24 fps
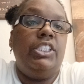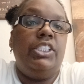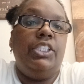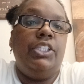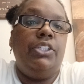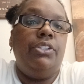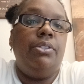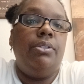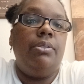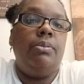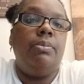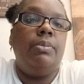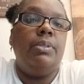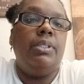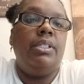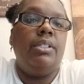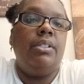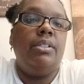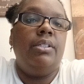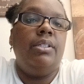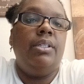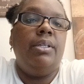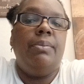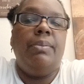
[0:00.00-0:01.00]
tube,
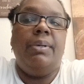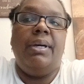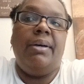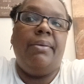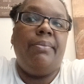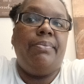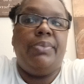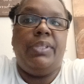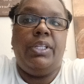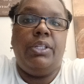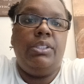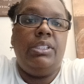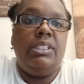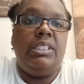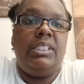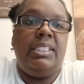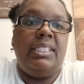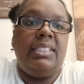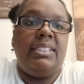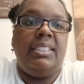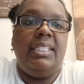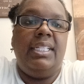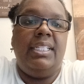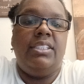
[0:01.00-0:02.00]
about
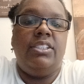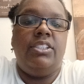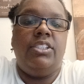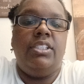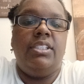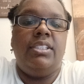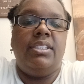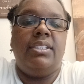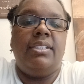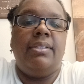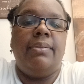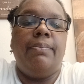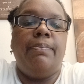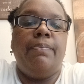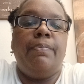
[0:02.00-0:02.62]
36 inches.